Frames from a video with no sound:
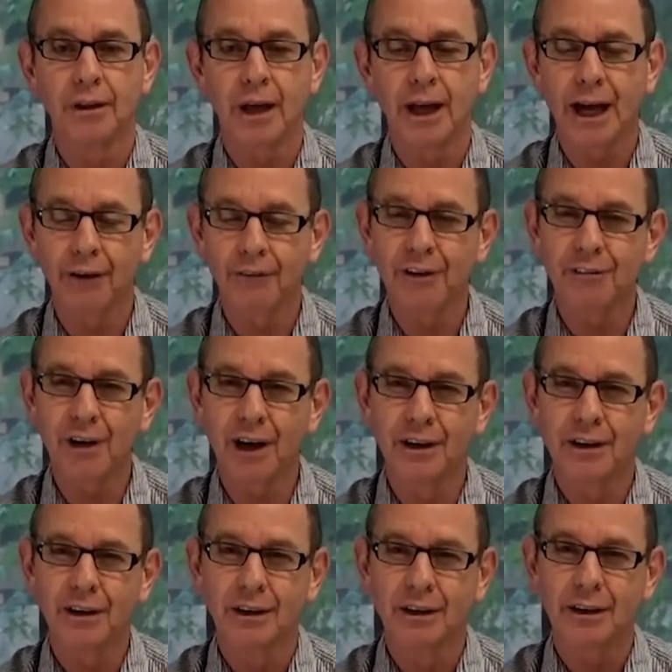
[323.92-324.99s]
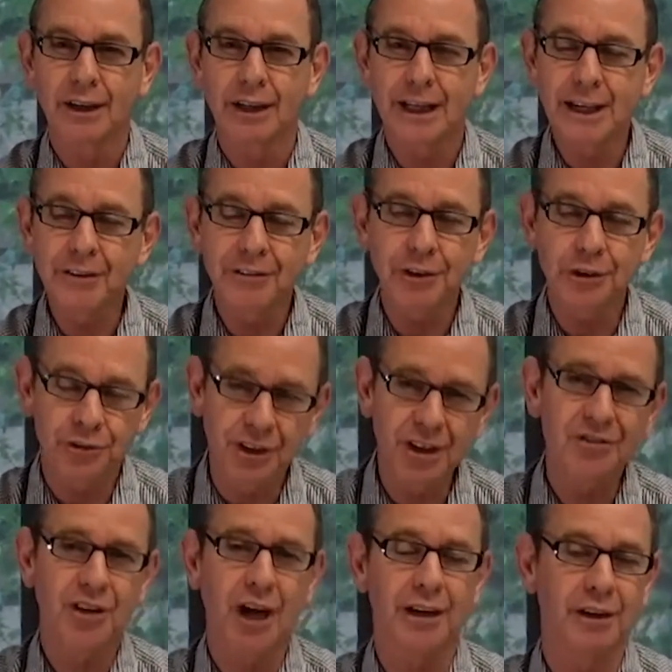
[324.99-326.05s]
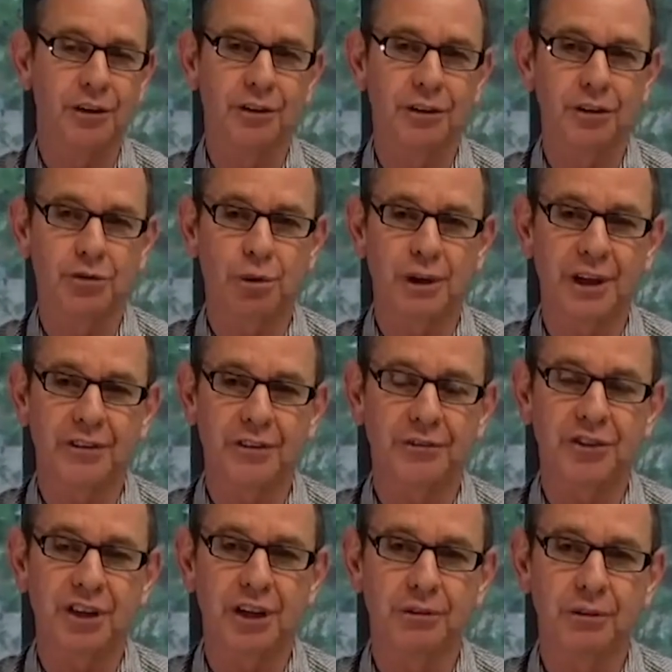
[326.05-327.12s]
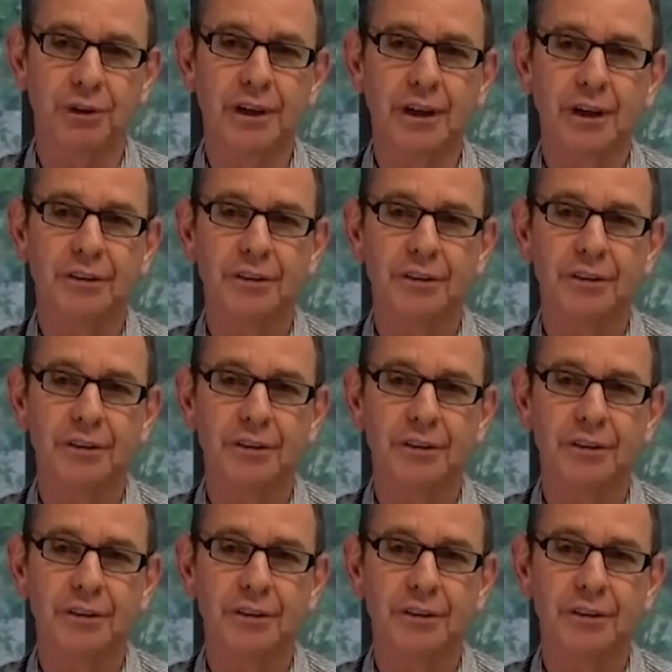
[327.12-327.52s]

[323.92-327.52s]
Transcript: However, if you did date it on the 20th of January,